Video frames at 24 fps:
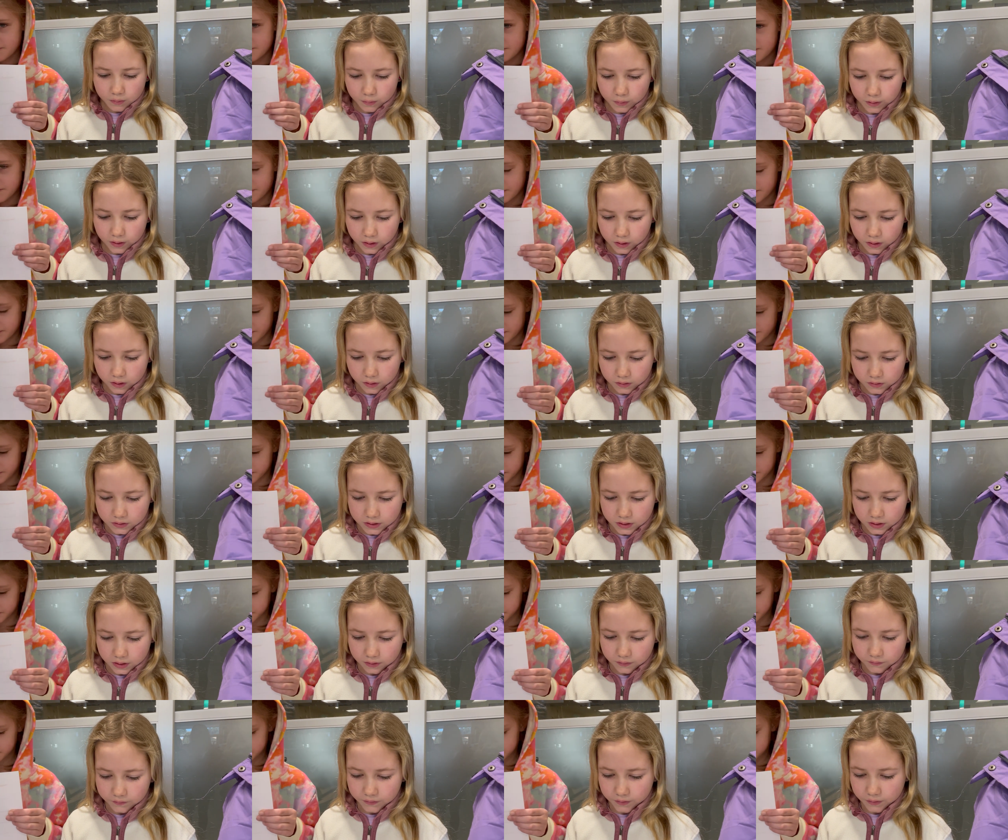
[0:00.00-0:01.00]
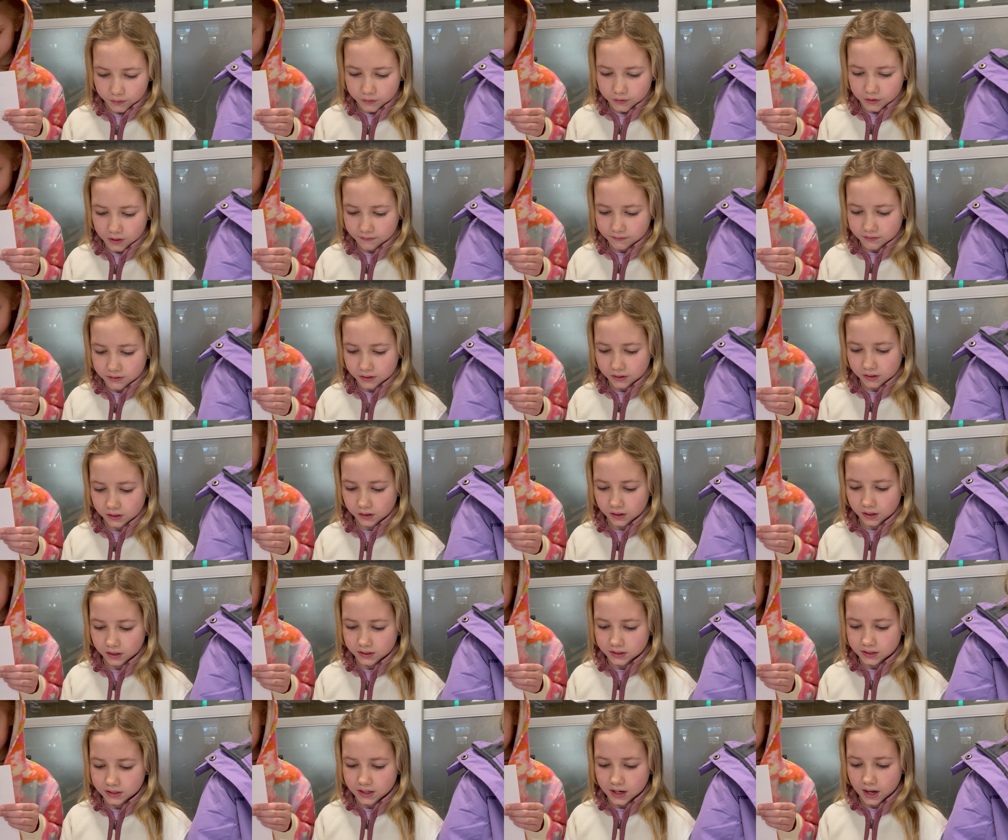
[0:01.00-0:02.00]
We are hosting a food drive to
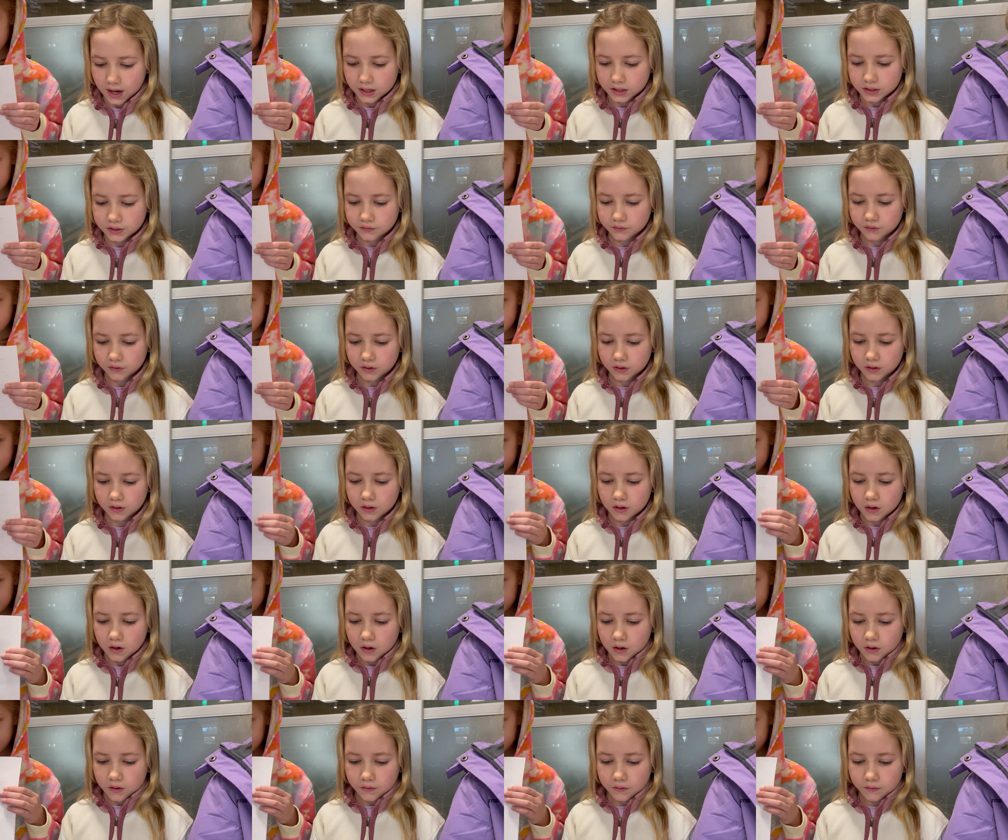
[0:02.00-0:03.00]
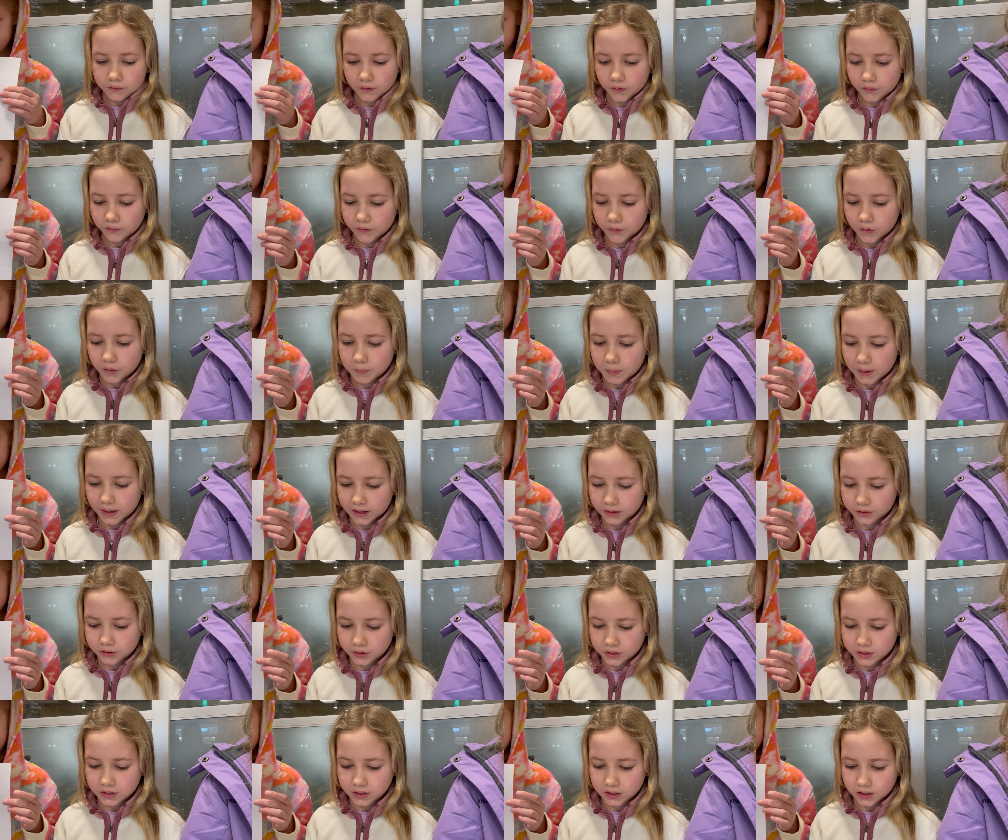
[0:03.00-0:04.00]
collect snacks for, for food
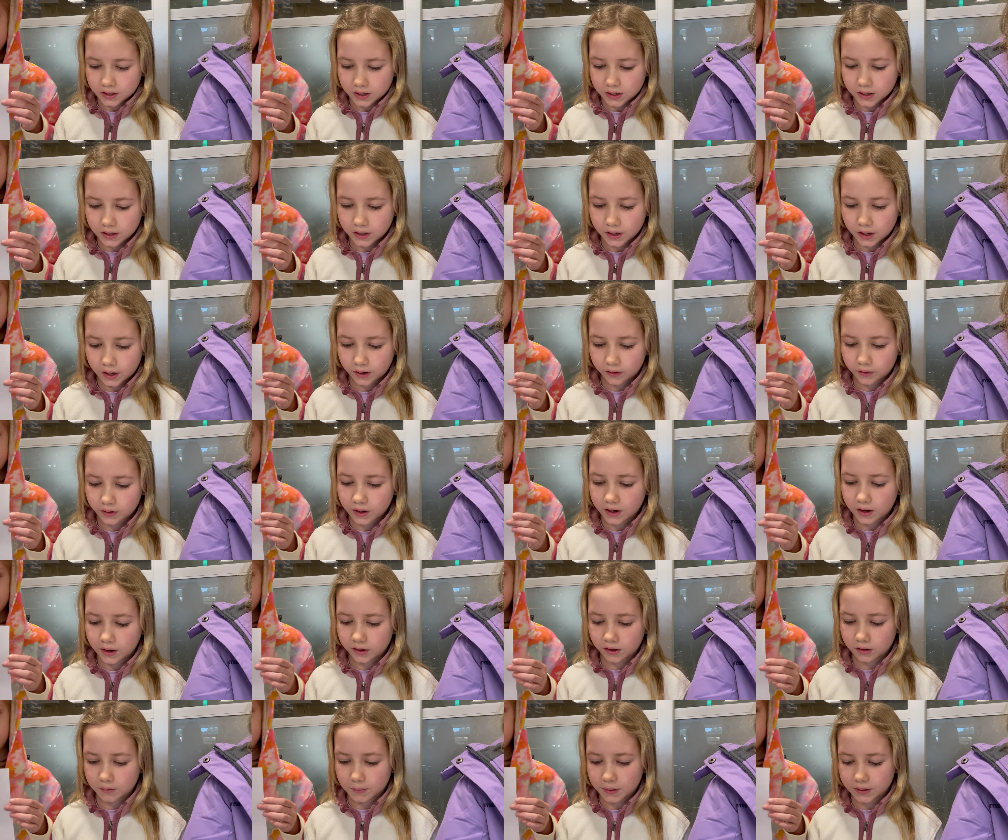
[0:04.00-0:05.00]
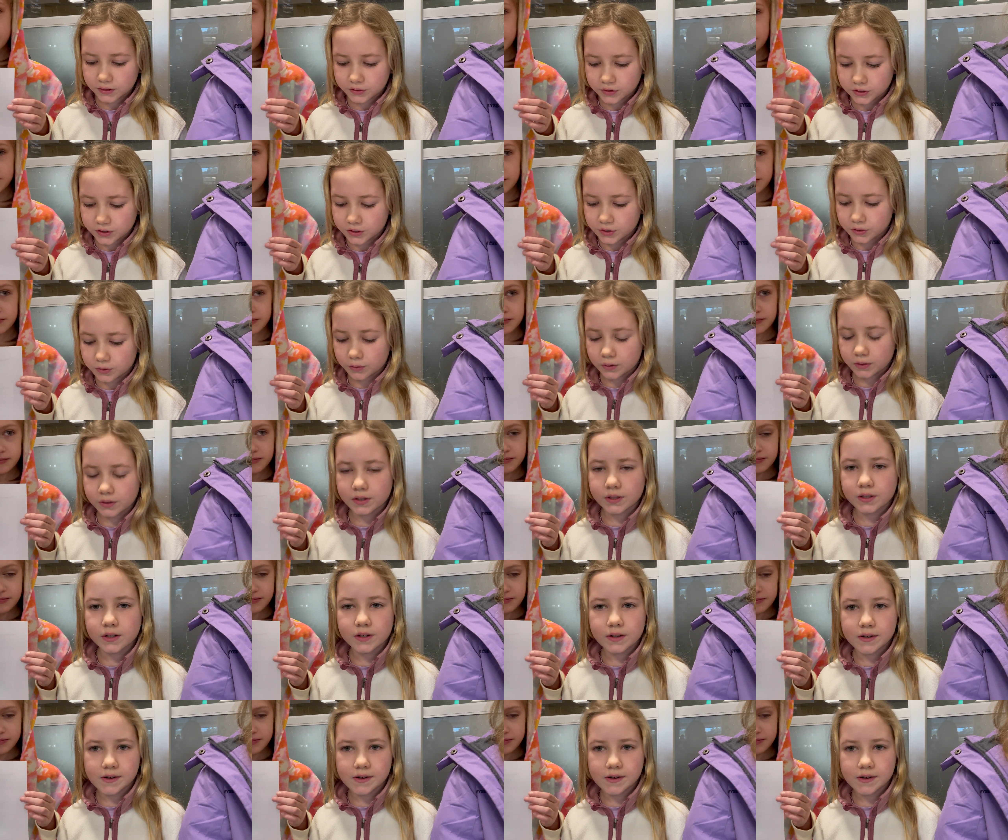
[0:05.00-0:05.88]
pantries in area elementary schools.